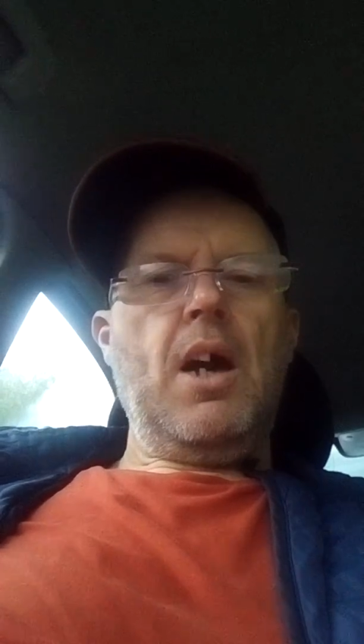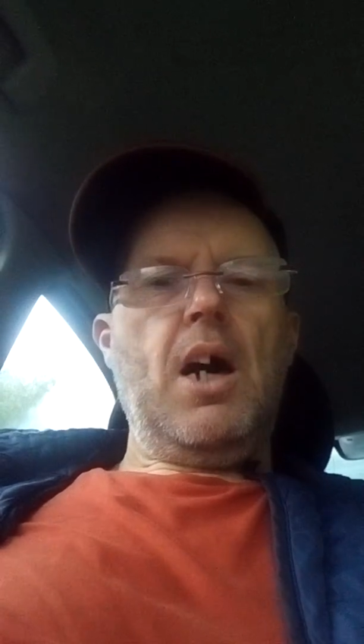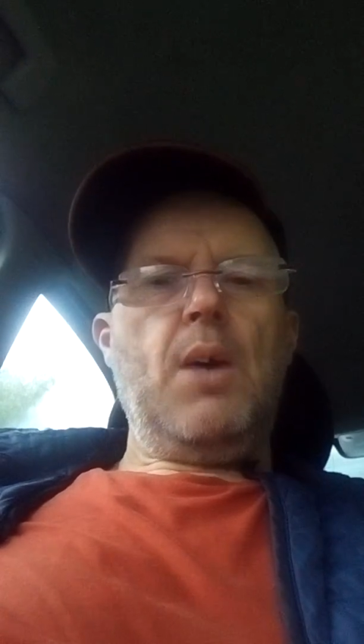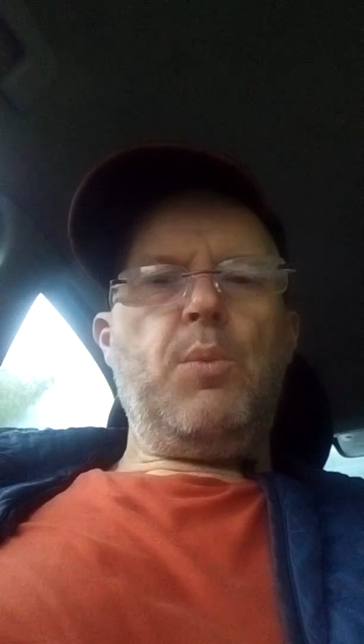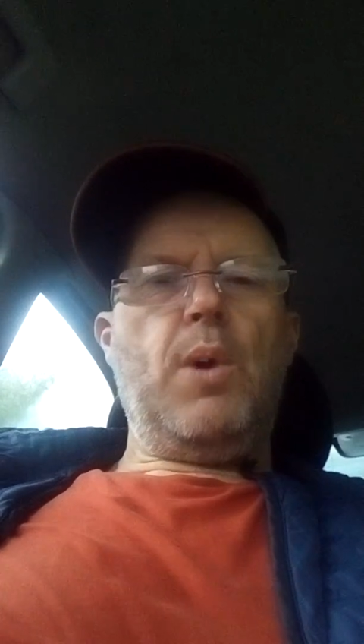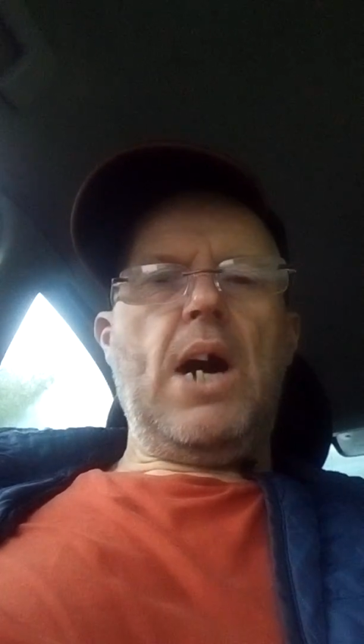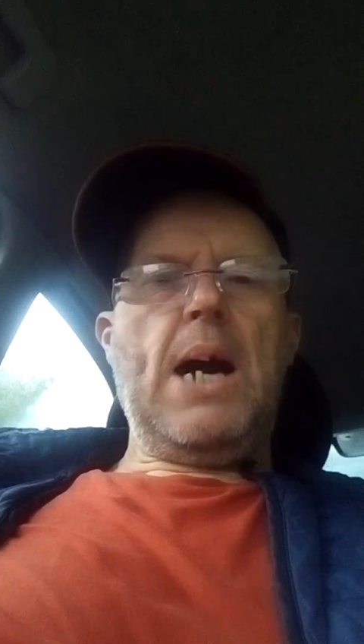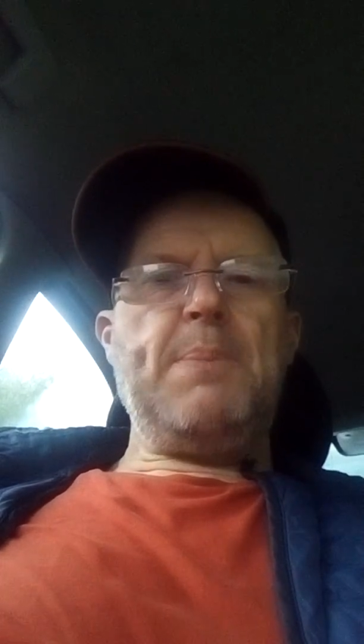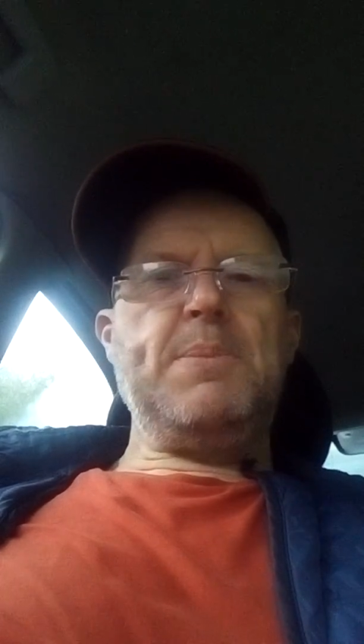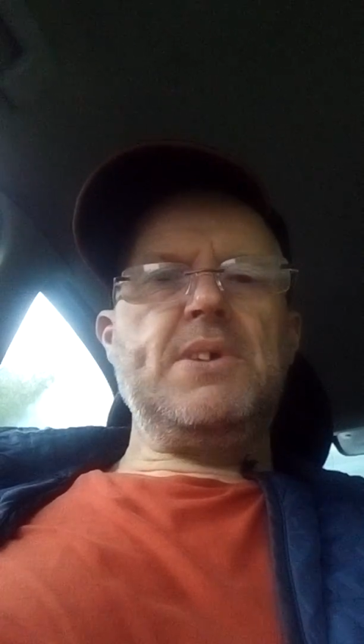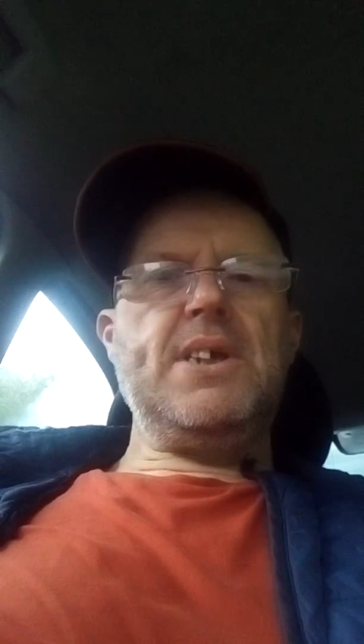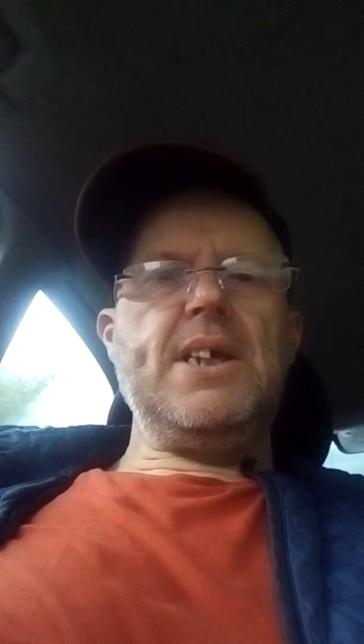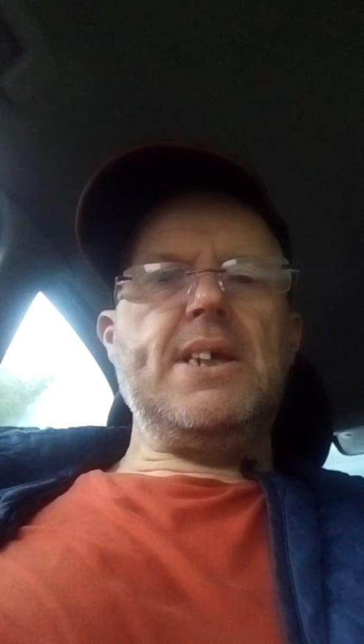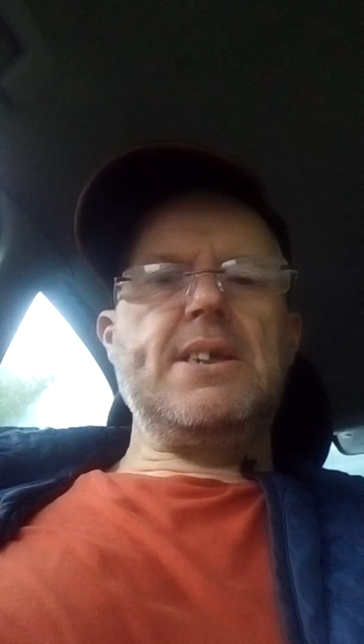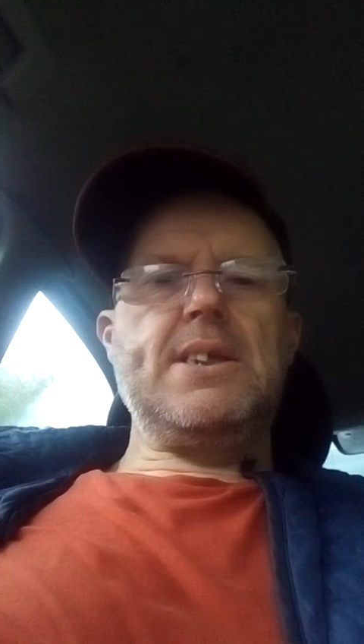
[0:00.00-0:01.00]
and what
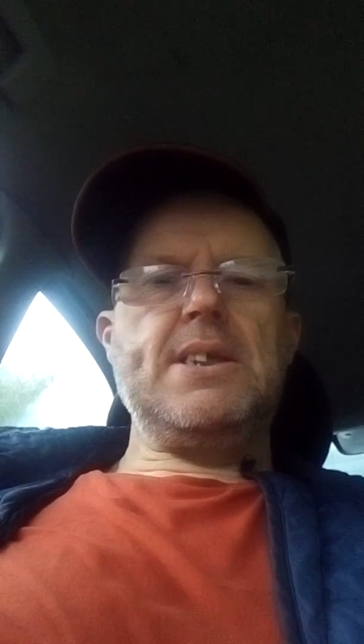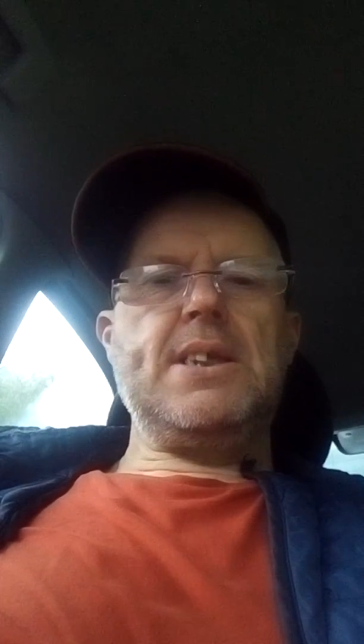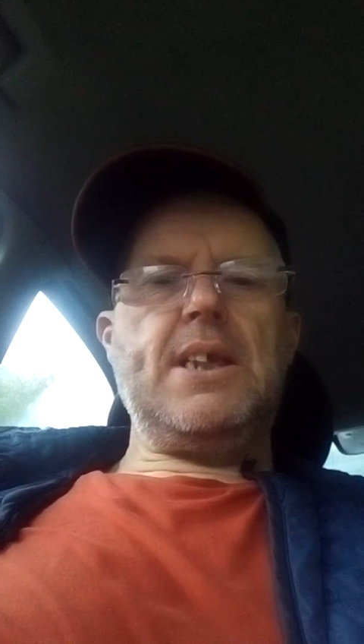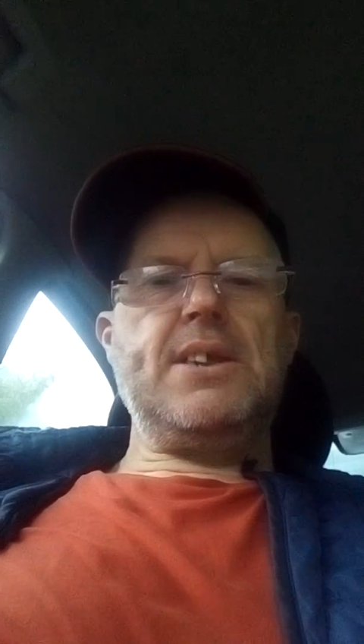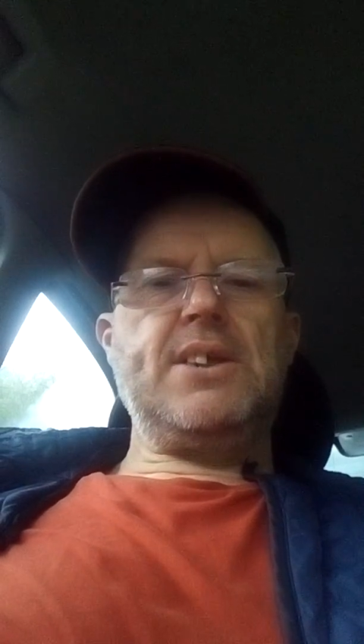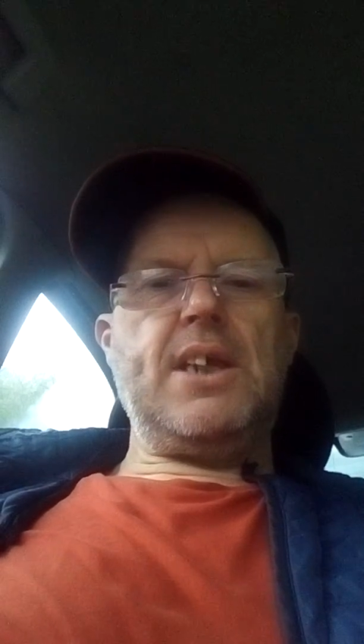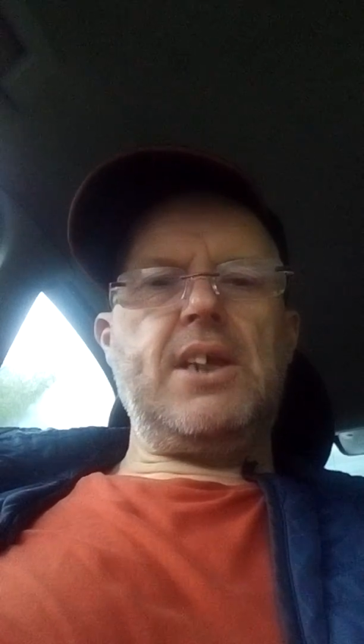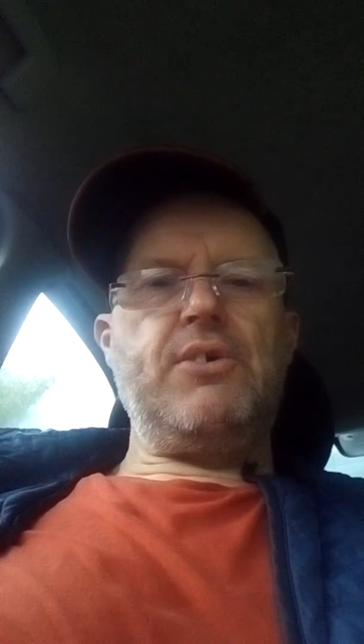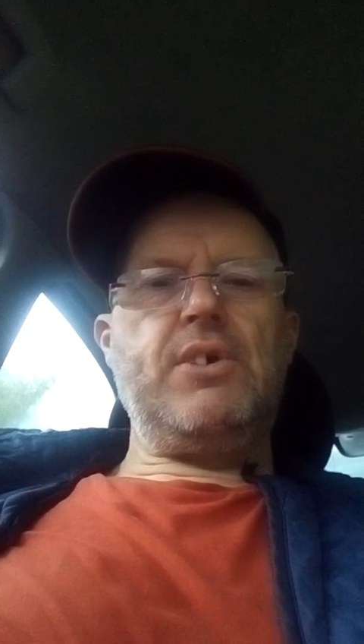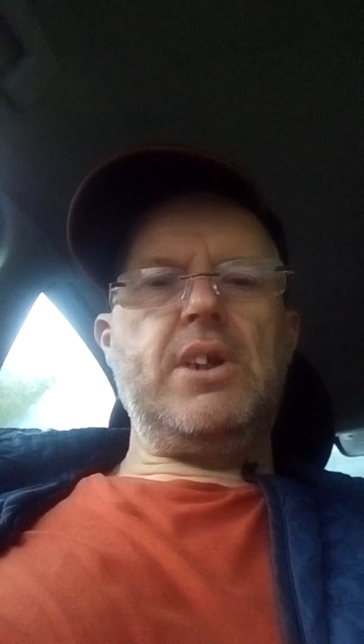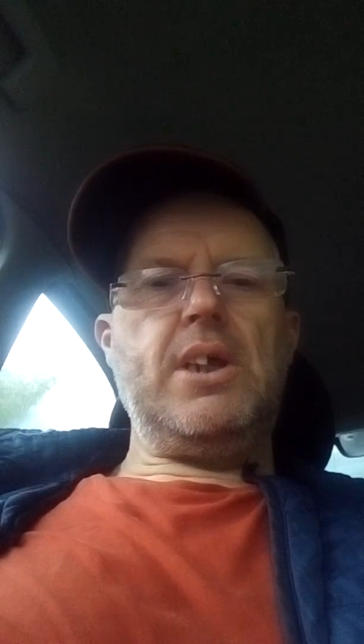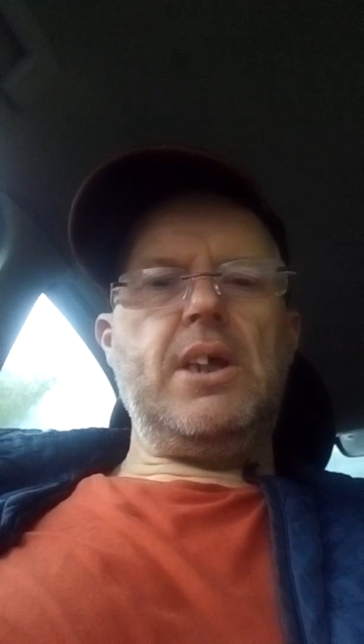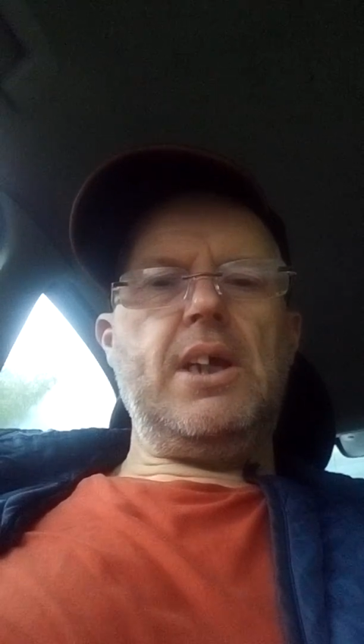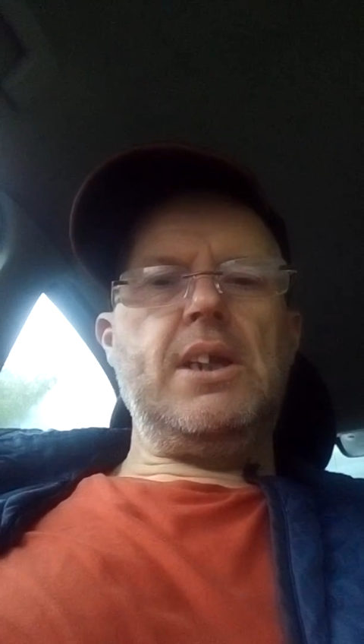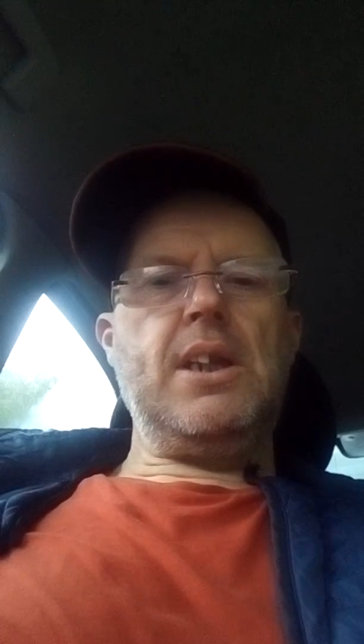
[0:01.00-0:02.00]
happens is that say you're in
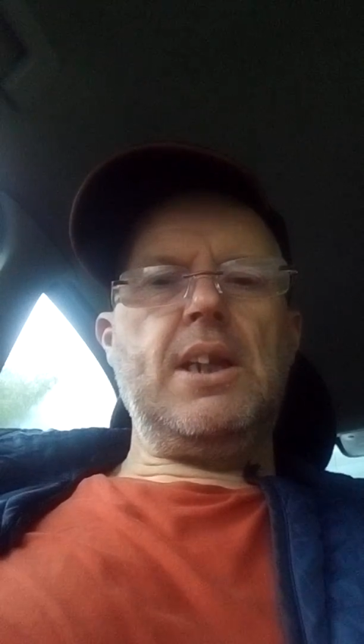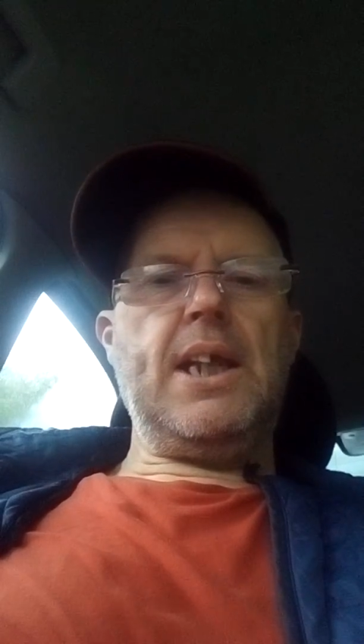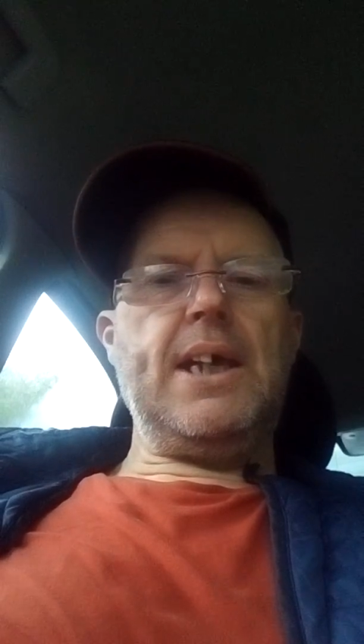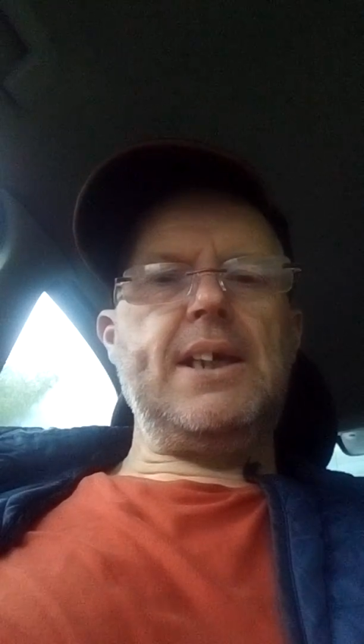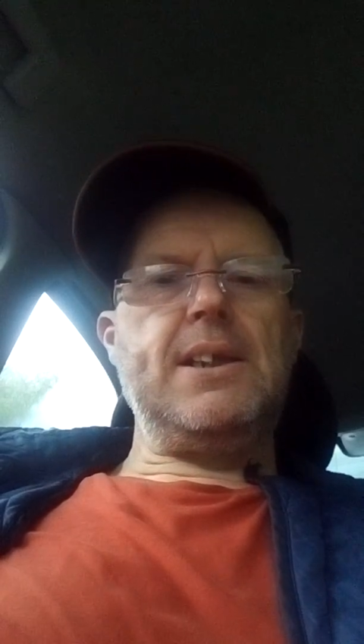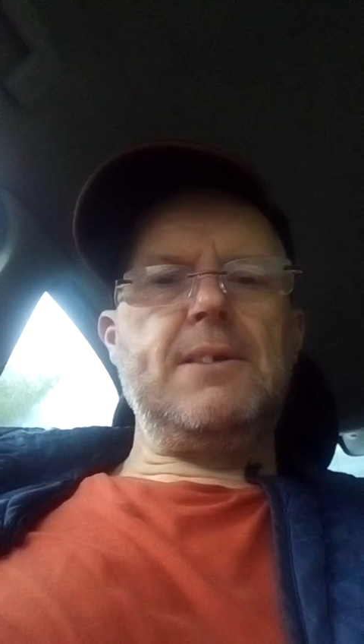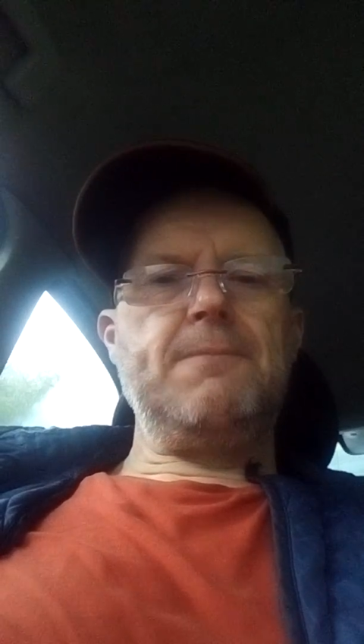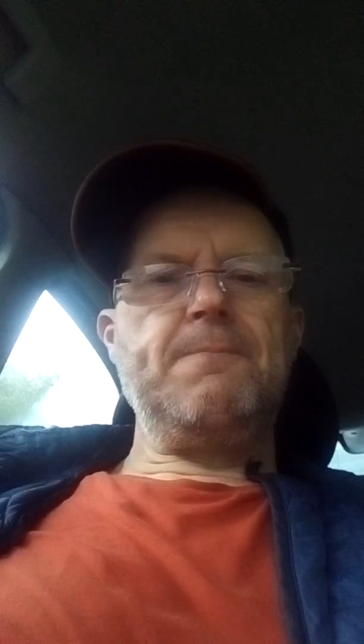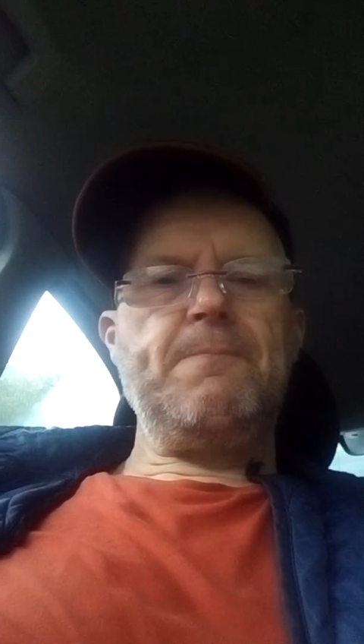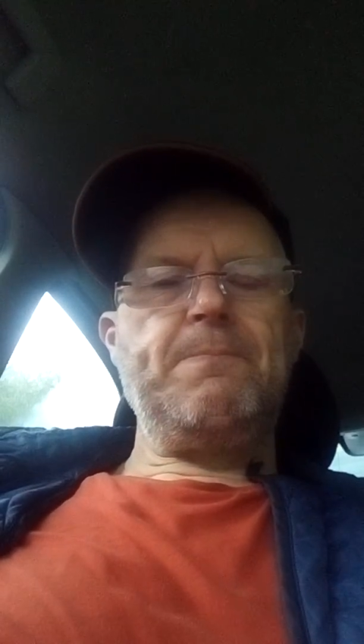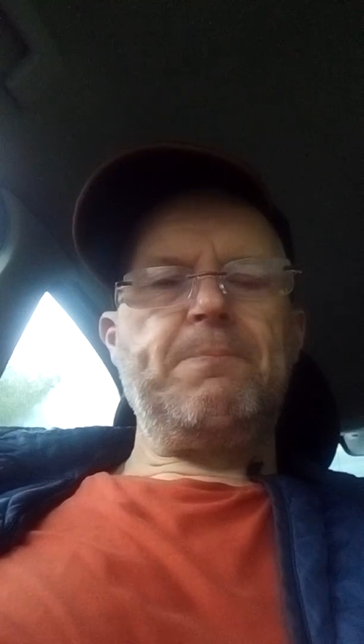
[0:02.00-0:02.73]
a lane